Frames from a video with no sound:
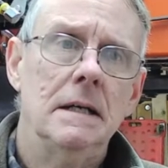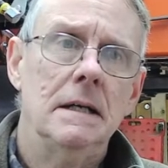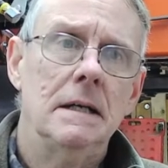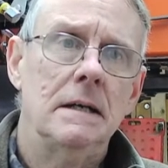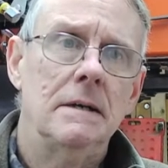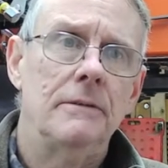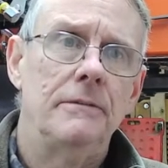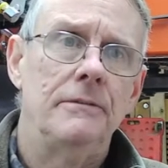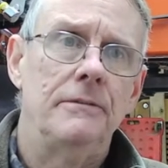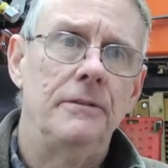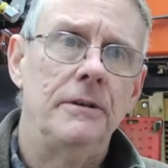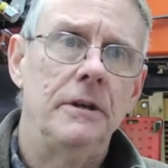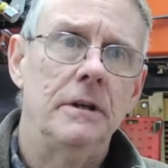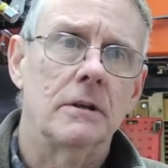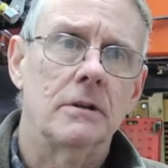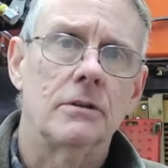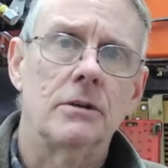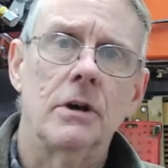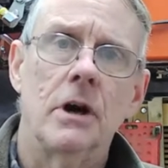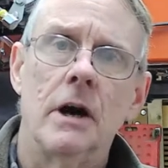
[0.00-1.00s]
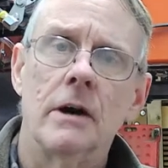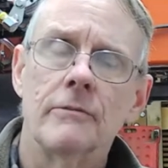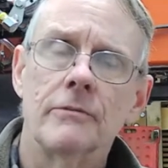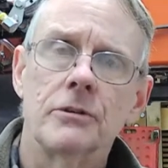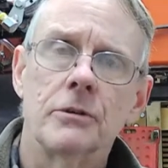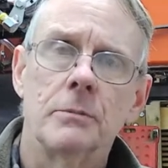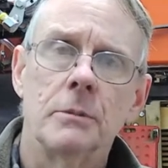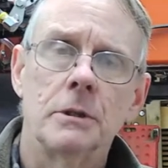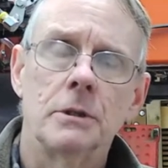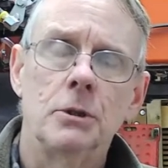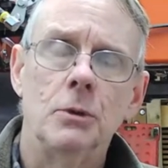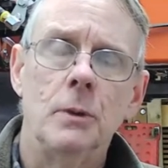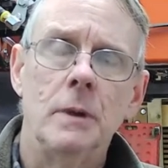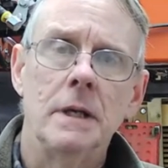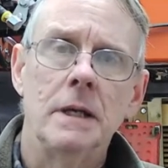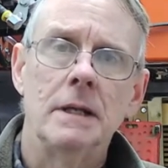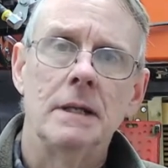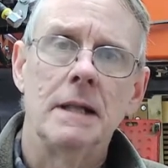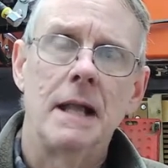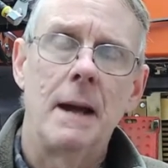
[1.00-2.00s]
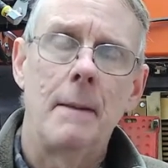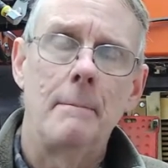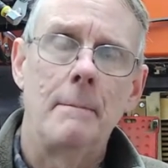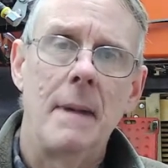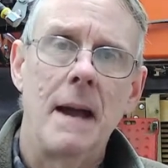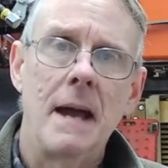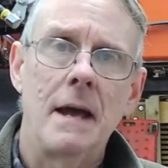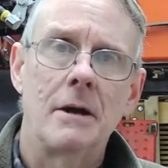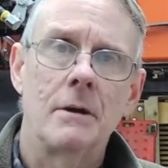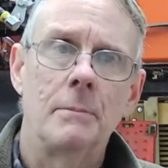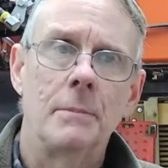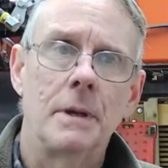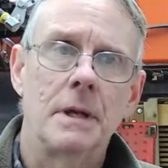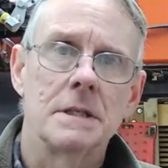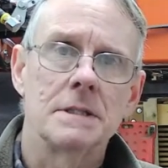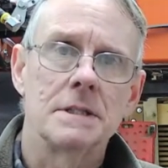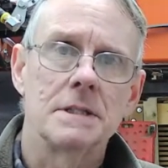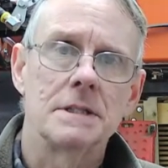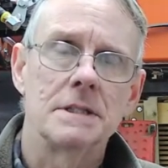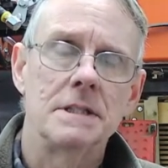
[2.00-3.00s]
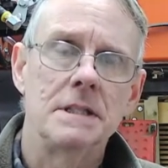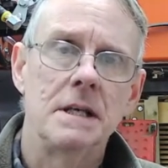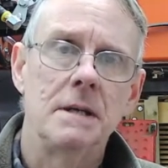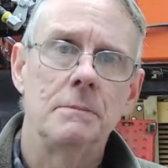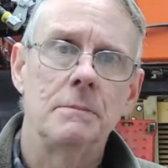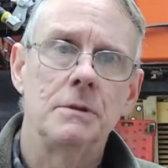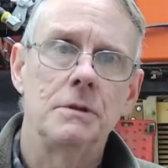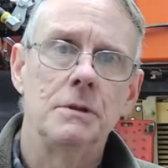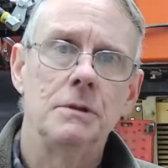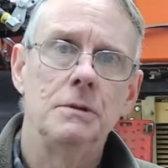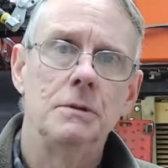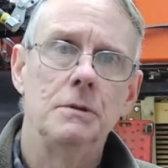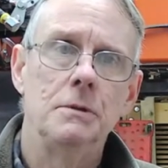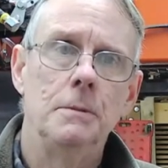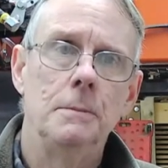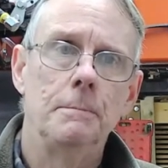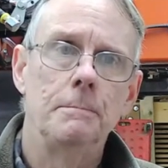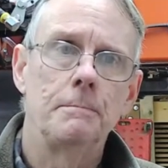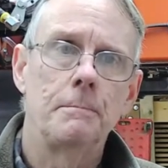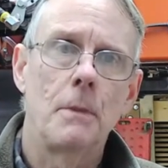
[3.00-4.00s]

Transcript: feel comfortable doing it in that manner because it seemed to